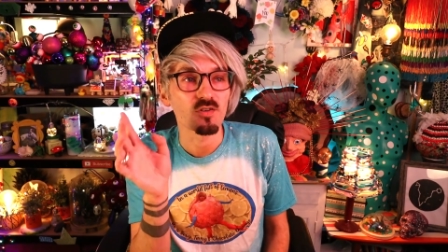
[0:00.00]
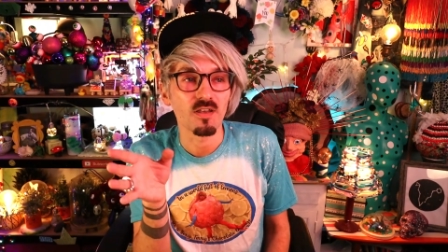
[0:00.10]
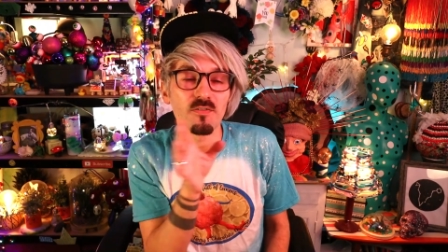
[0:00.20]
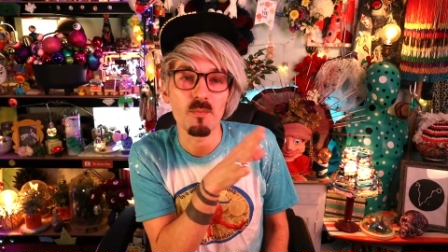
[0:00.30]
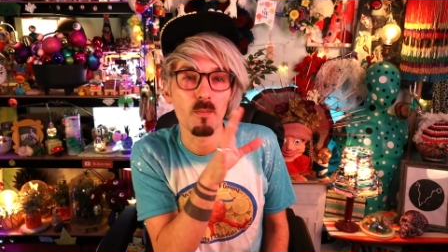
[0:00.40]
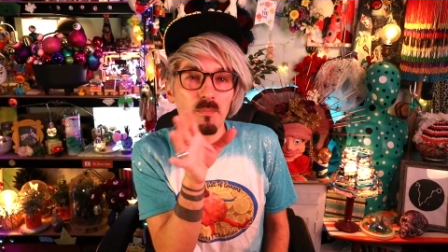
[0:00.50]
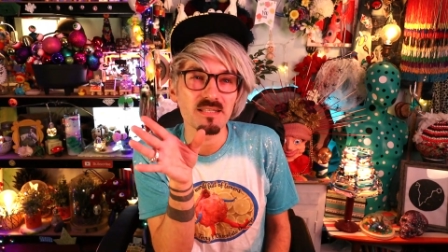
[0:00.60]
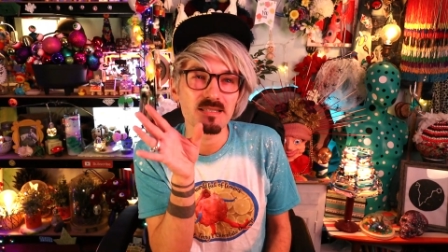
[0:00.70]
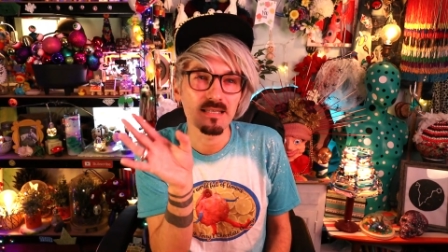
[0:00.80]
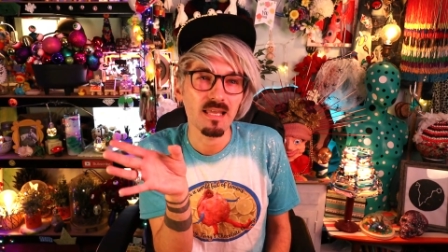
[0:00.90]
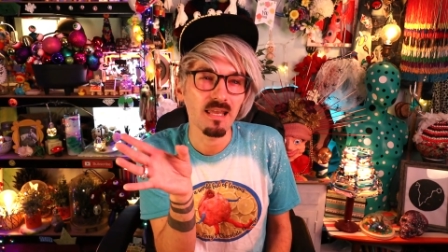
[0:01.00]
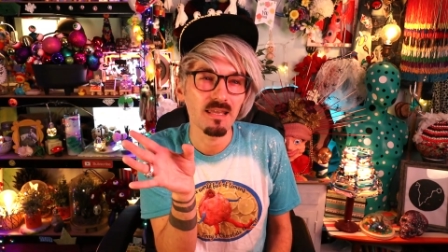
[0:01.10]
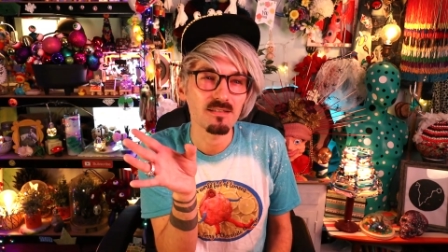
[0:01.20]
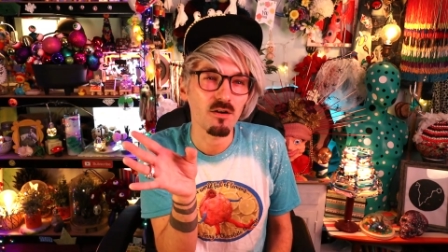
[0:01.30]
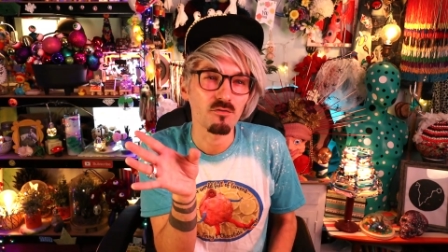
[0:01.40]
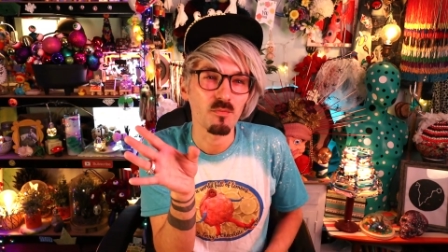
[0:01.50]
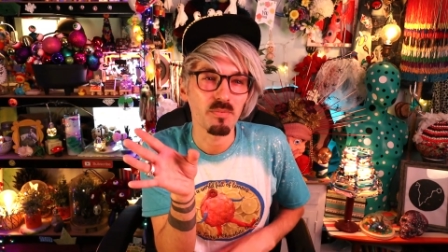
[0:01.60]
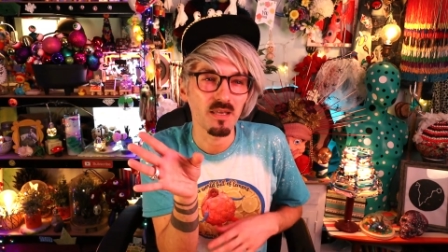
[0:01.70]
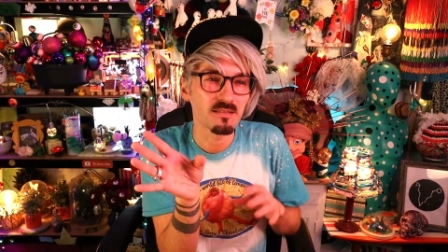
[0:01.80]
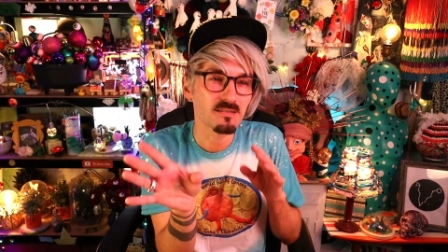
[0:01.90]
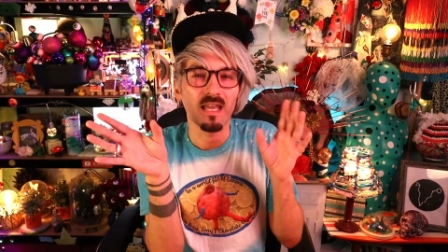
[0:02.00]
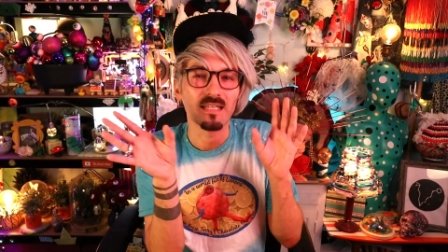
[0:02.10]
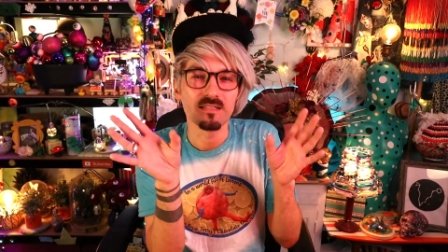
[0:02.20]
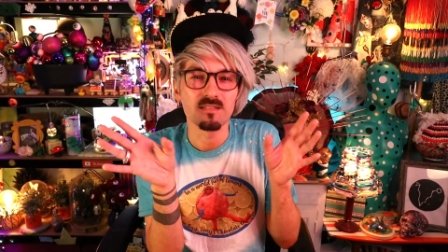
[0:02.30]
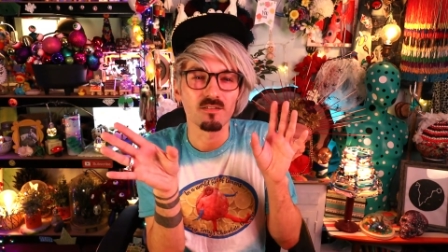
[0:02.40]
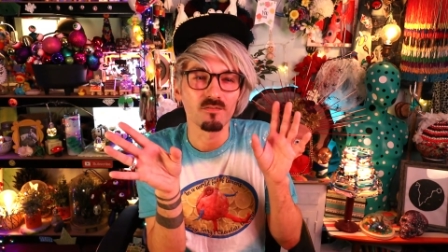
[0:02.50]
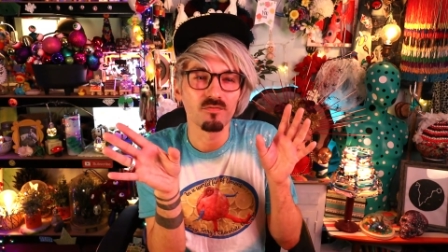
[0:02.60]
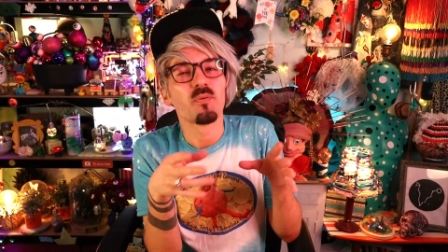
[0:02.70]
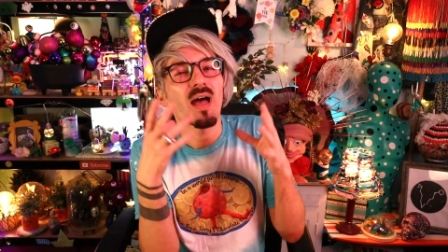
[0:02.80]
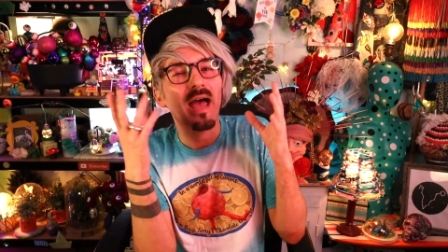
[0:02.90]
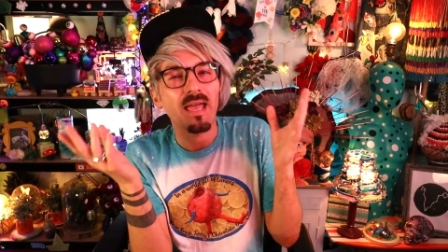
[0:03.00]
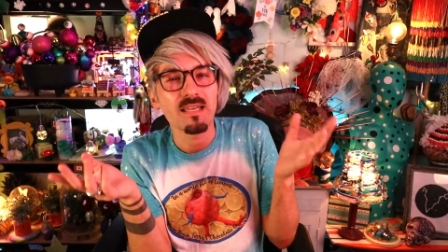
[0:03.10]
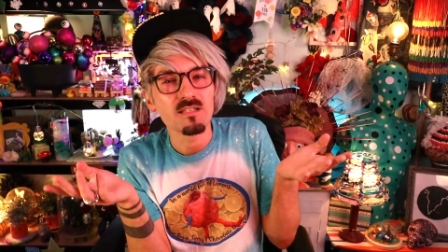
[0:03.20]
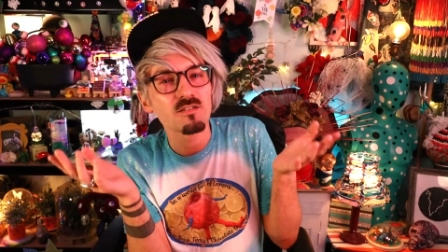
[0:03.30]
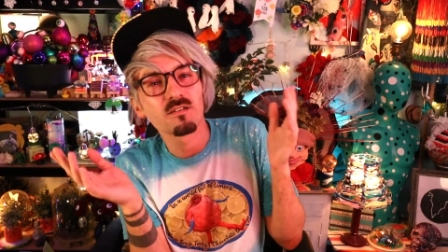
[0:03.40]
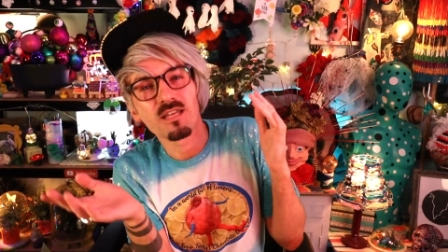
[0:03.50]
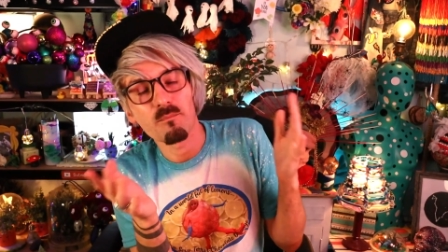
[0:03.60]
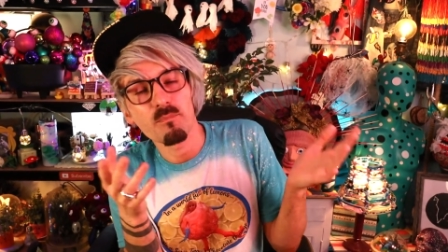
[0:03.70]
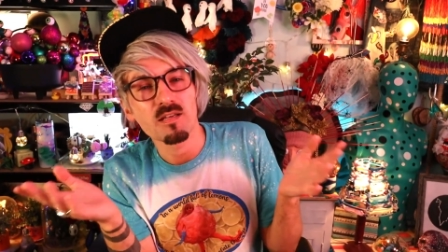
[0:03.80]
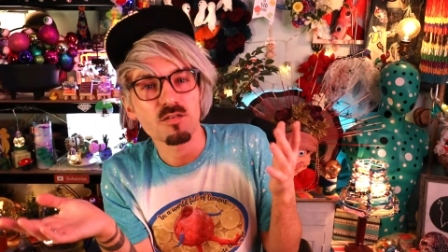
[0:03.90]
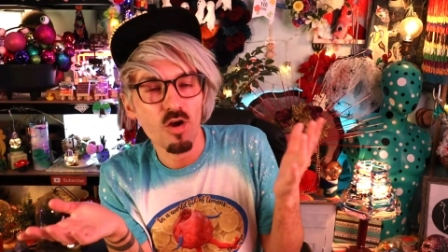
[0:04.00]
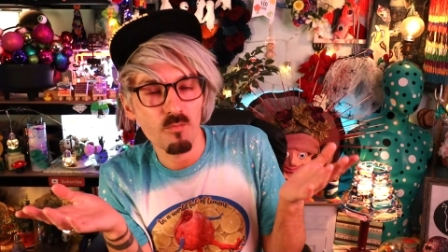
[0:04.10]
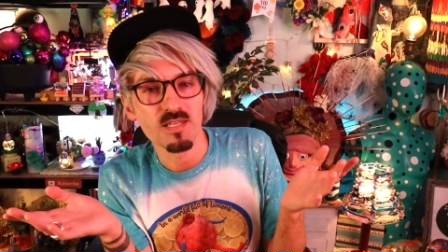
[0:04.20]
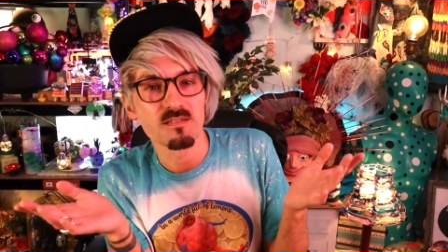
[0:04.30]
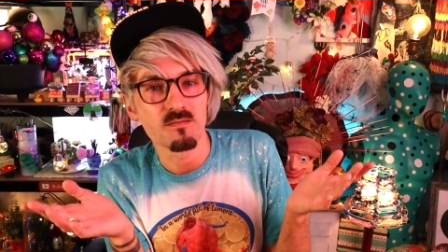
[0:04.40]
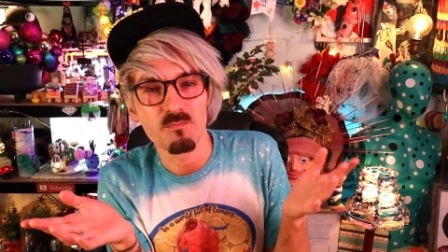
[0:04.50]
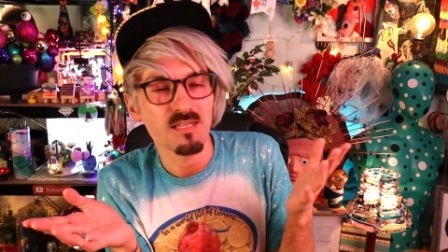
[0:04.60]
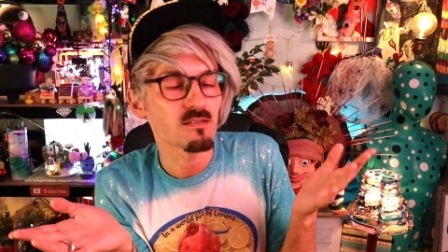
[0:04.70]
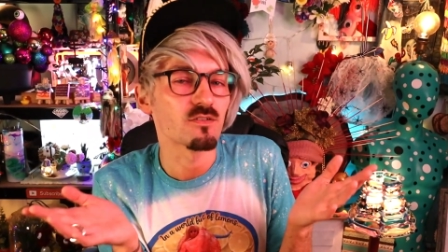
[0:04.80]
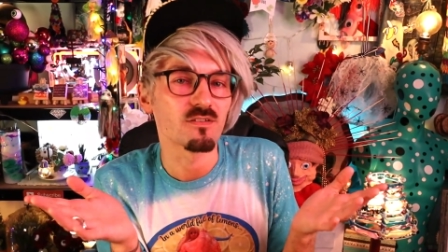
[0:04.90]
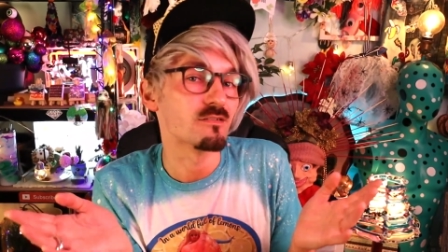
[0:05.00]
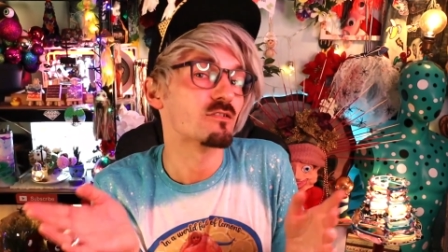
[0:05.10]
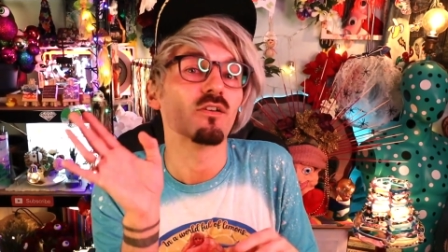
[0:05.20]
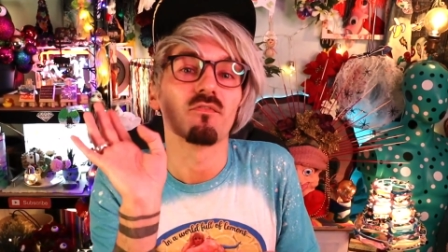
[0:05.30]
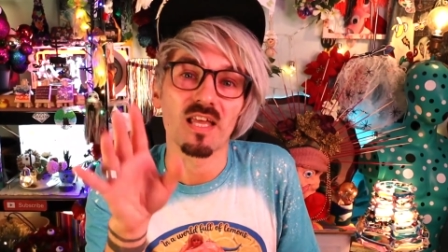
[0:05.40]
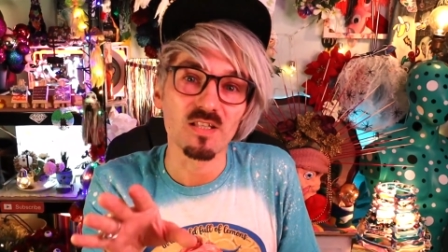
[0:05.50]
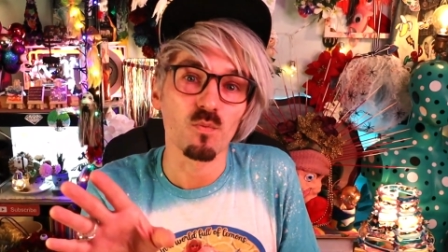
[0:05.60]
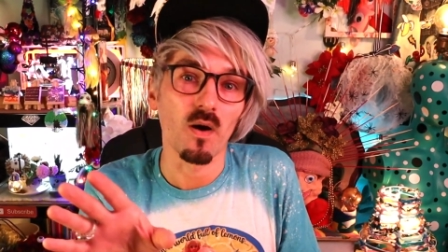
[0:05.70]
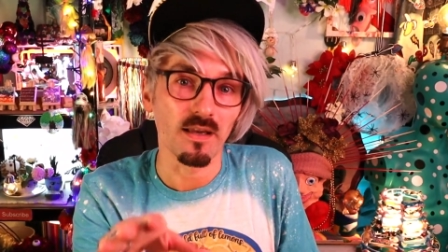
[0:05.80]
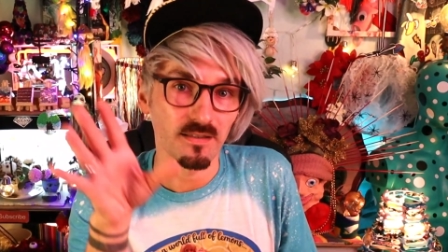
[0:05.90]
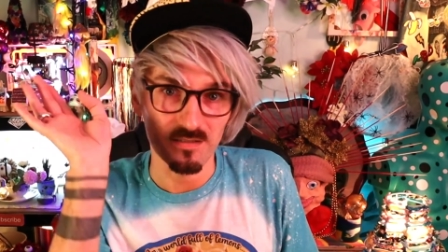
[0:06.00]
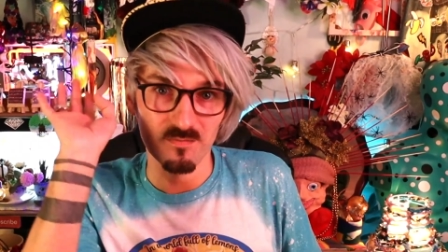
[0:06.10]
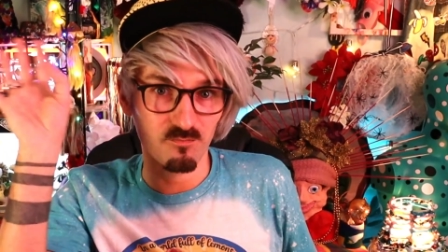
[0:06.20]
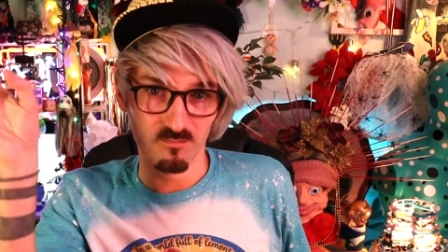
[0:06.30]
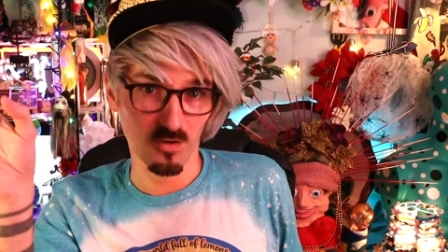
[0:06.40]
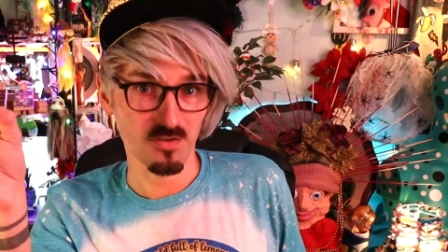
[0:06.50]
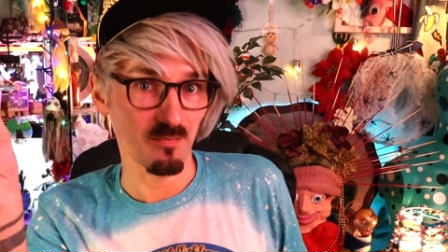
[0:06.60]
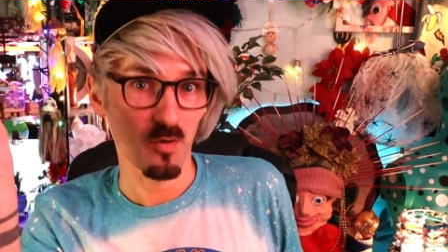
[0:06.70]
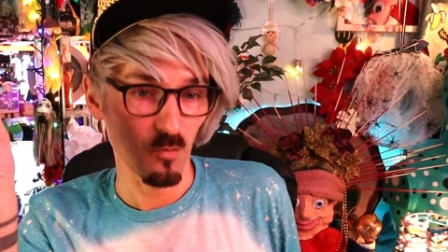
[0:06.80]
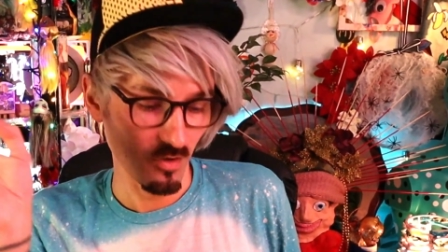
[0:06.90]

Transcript: So if I'm a bit delayed or a bit kind of behind on getting back to comments and messages and stuff. That's why it's because I'm at